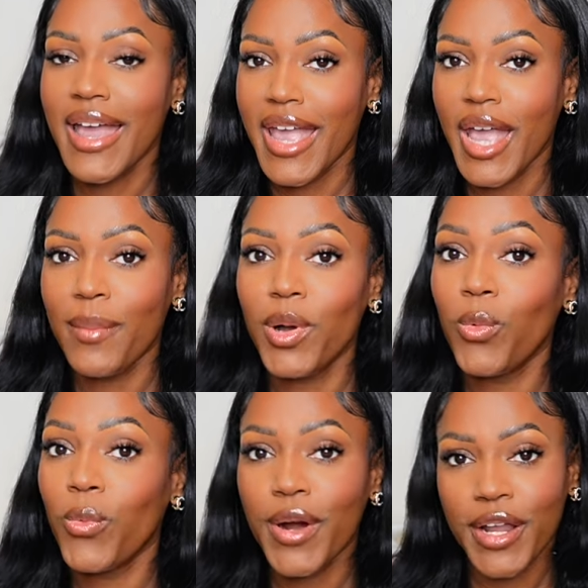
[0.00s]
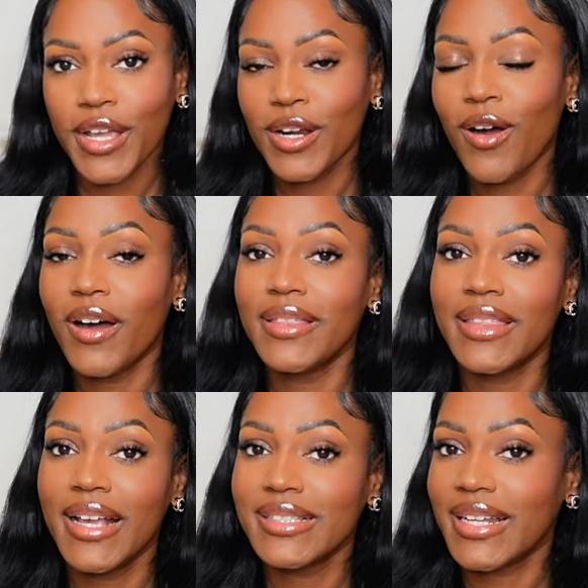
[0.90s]
am working on
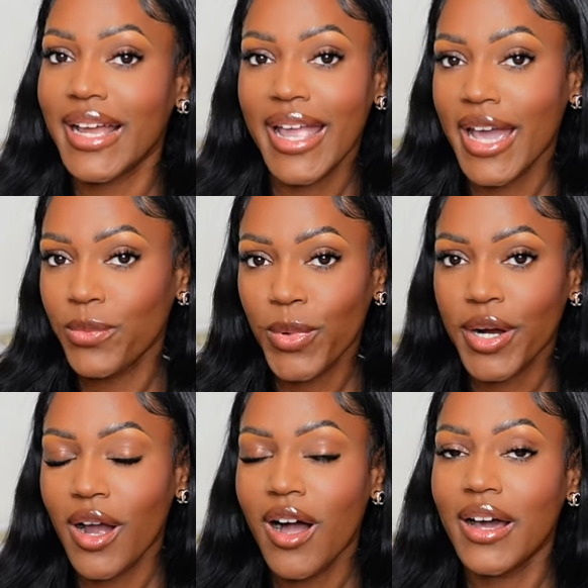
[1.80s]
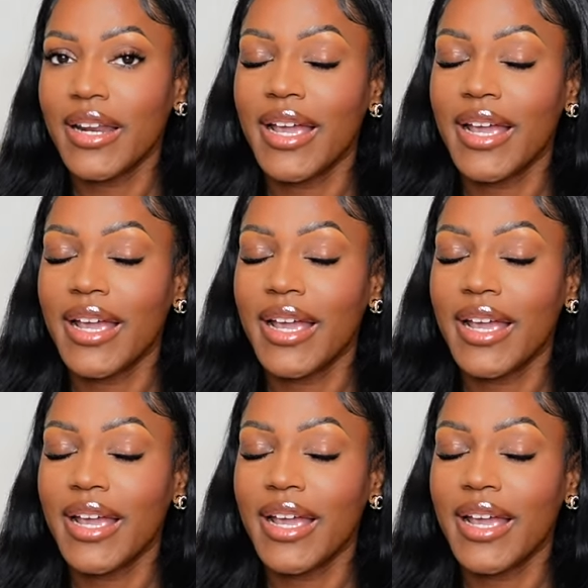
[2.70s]
things that I can work on.